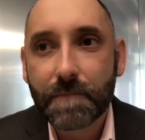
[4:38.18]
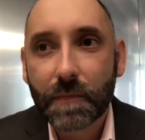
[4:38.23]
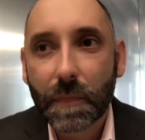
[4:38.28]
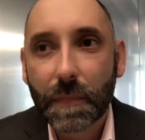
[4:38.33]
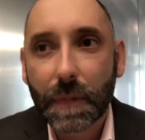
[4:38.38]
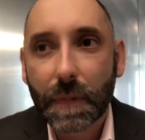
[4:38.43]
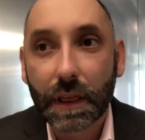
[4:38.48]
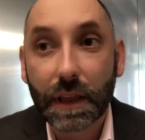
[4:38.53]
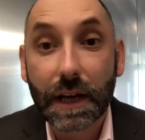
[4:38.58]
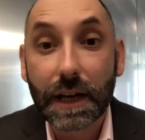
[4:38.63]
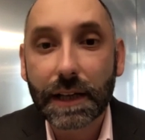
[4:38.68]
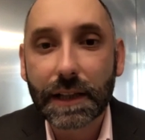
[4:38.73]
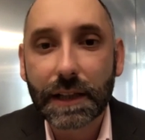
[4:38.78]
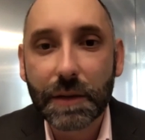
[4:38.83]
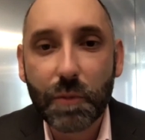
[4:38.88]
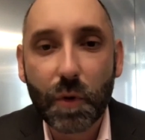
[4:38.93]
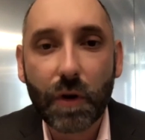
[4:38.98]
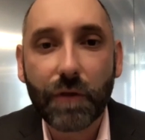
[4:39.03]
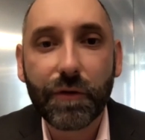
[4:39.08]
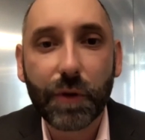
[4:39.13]
likely
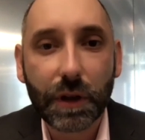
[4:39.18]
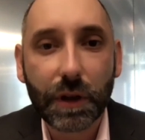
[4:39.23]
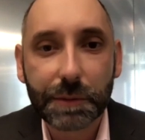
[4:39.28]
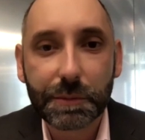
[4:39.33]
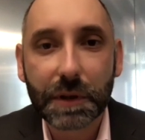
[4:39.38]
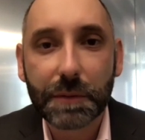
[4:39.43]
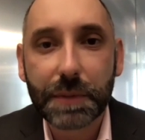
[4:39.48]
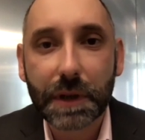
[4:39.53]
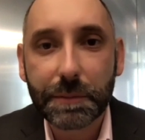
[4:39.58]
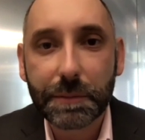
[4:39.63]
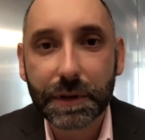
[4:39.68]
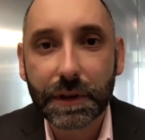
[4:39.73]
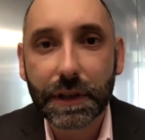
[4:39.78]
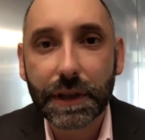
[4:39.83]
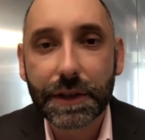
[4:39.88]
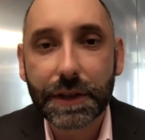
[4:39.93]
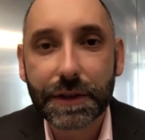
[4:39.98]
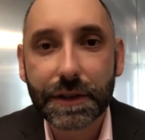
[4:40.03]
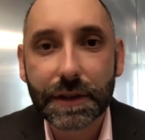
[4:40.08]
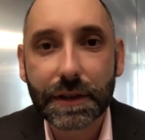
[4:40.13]
more vulnerable
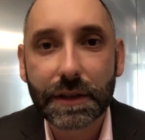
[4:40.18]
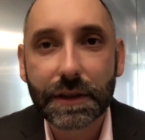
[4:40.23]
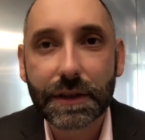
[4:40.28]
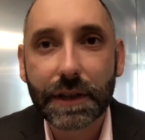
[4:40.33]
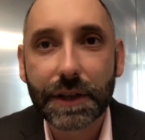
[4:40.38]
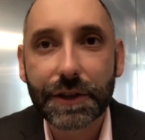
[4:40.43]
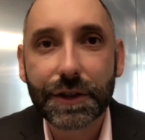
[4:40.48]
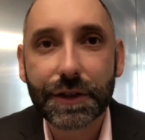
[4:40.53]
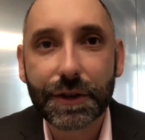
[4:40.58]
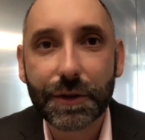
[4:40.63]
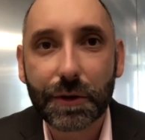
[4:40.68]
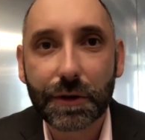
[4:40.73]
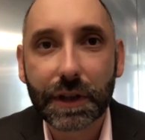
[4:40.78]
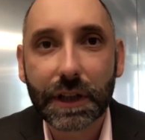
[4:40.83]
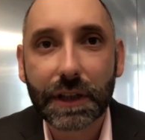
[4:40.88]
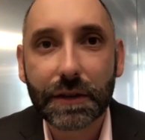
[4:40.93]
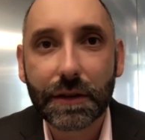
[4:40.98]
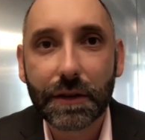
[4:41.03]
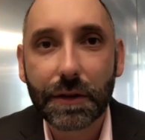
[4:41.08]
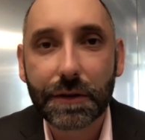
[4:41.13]
populations such as
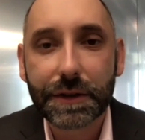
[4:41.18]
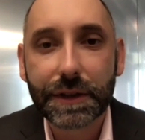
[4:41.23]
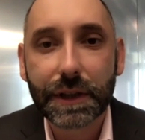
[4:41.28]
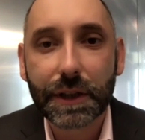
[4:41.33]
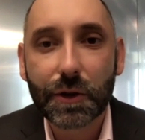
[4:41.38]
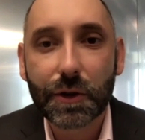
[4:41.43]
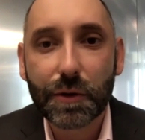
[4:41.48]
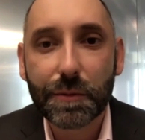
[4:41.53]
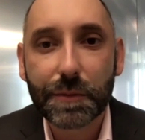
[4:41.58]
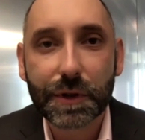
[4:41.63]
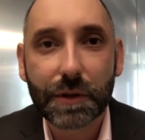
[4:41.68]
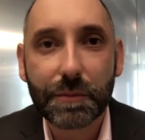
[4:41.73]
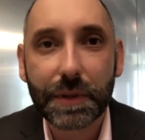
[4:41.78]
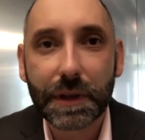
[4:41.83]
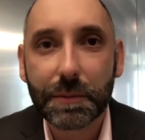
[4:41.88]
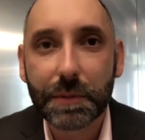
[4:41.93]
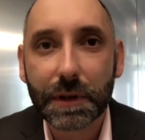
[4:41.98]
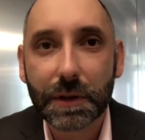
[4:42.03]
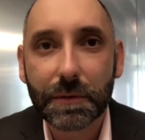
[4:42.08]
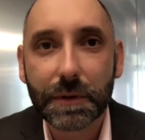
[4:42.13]
nursing homes or
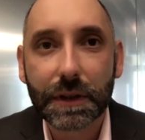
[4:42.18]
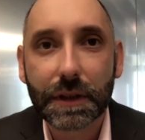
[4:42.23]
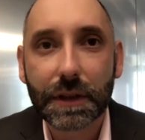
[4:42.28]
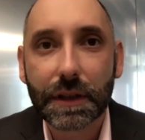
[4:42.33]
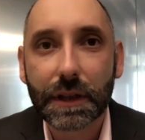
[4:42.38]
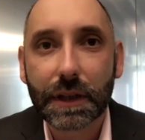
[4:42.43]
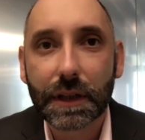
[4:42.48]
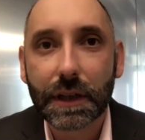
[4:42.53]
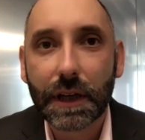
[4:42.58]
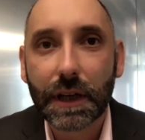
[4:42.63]
people with the